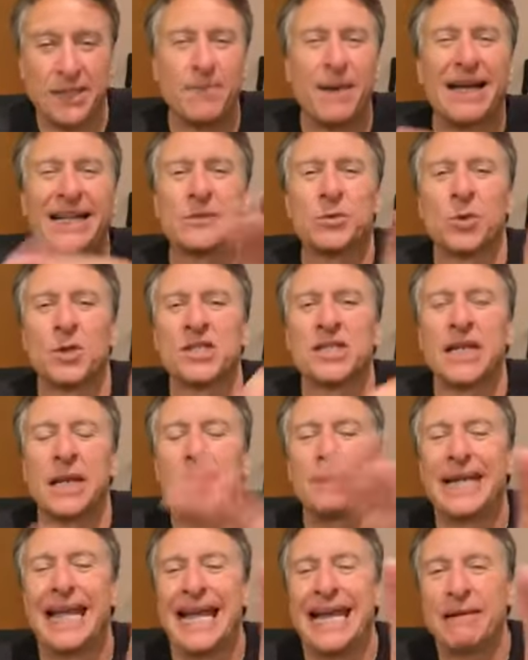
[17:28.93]
You might as well
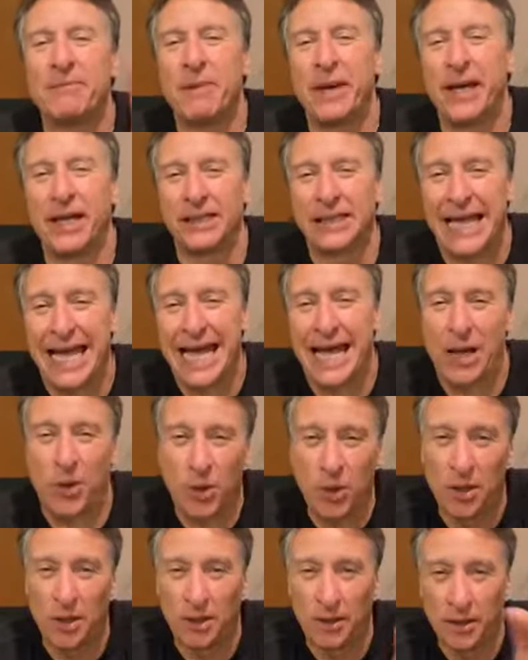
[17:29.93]
send me hate mail
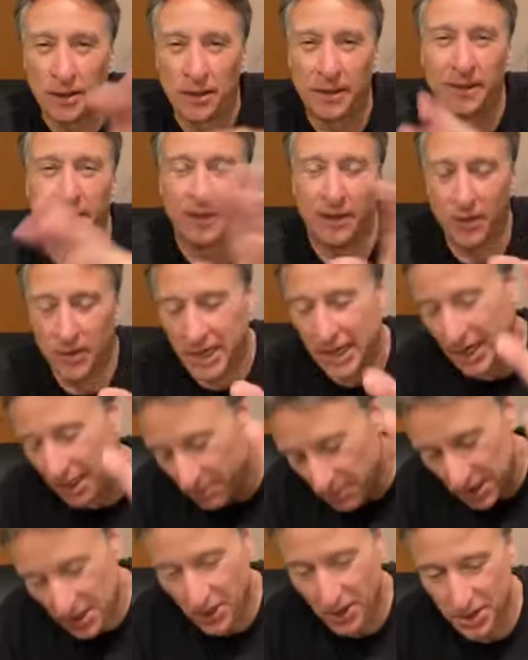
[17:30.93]
now,
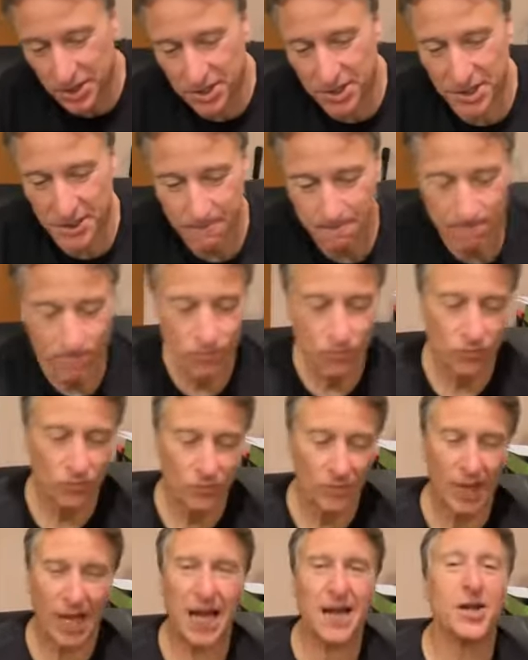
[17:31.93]
okay? Because
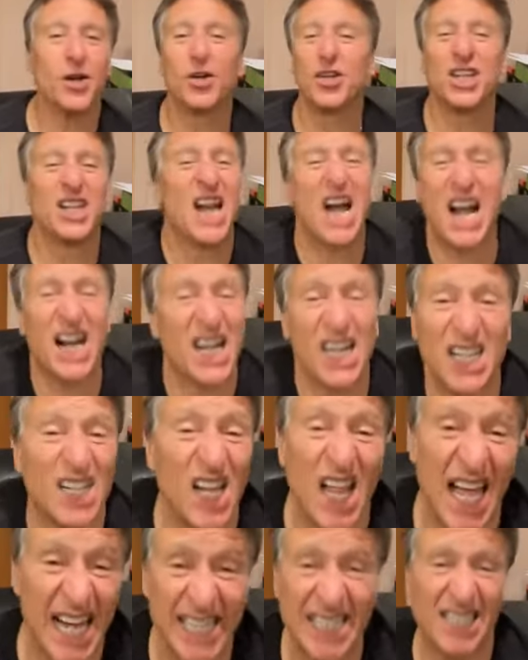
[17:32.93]
I know you're not going
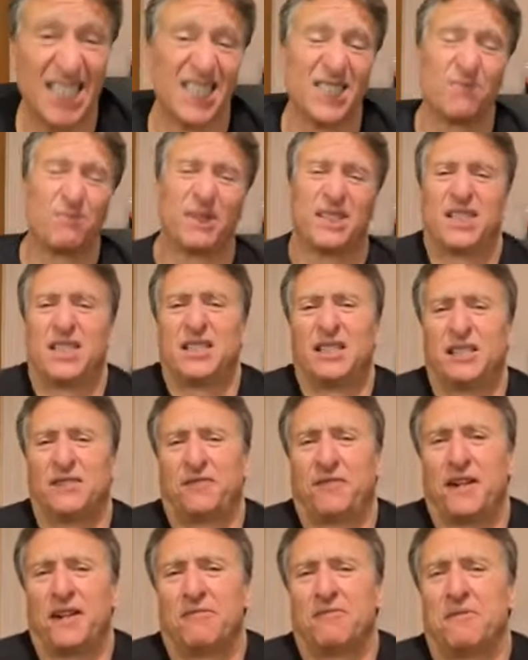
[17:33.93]
to like this. But this
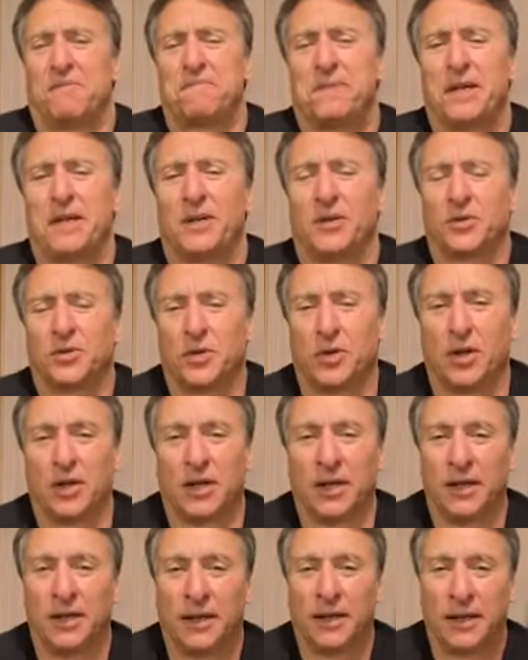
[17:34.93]
is Freddie Rubino
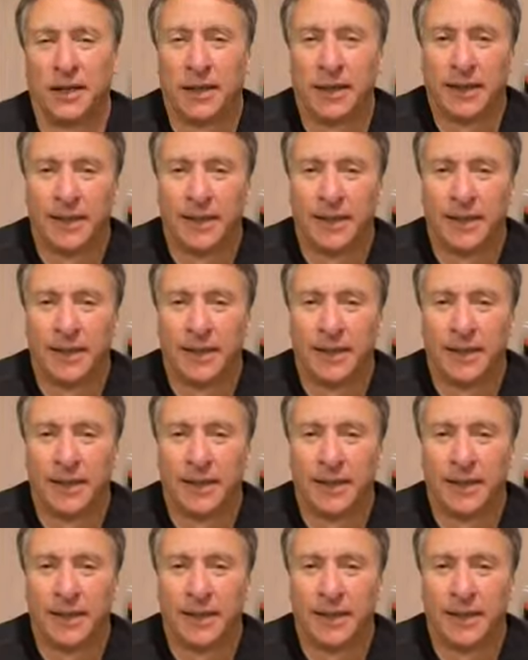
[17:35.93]
talking.